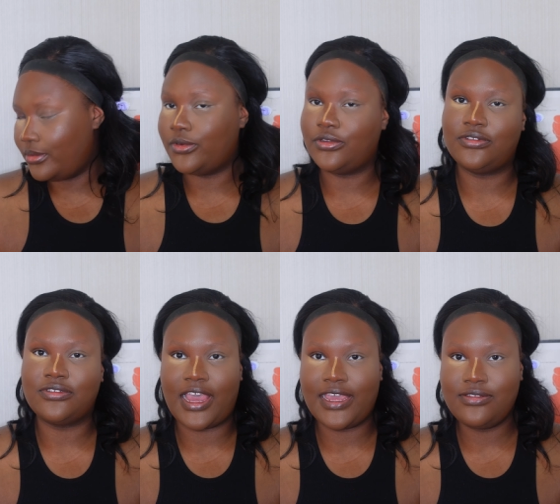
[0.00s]
Come
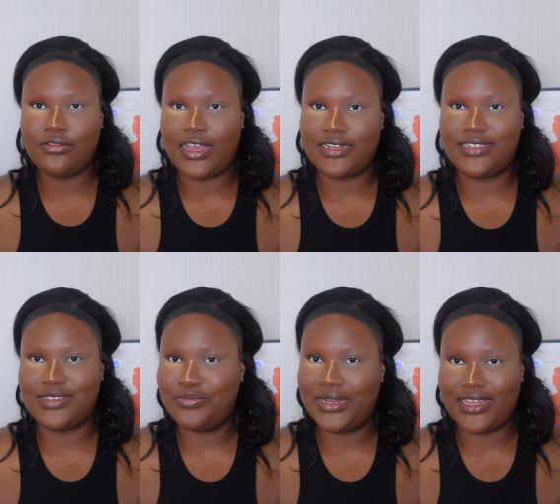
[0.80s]
on, can you look at
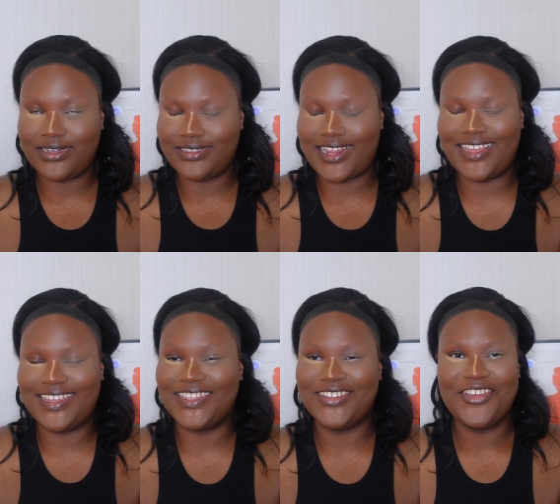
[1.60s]
this blend?
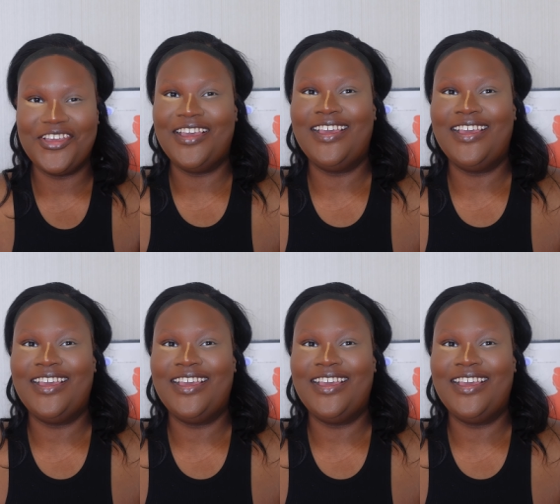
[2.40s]
Like,